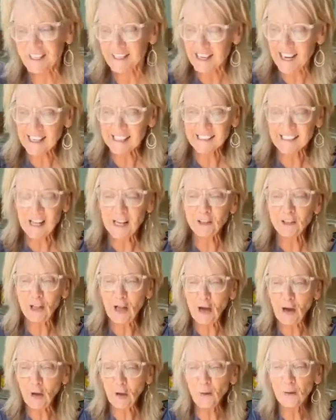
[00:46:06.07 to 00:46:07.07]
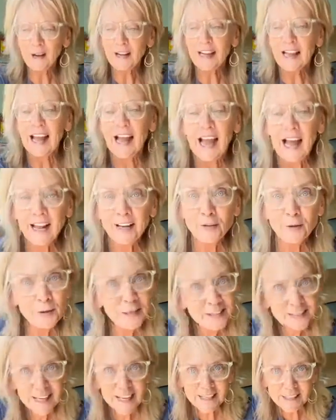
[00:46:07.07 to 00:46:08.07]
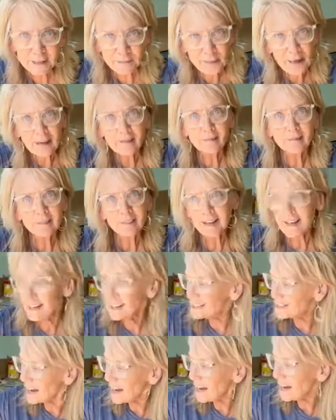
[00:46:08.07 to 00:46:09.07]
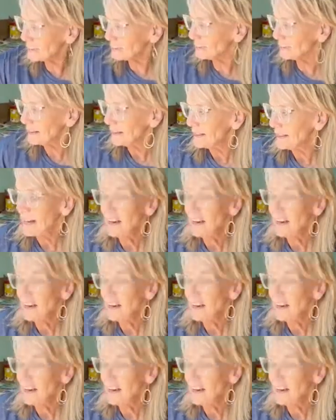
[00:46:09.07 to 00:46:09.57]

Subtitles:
Just text hello, and you can text me anytime.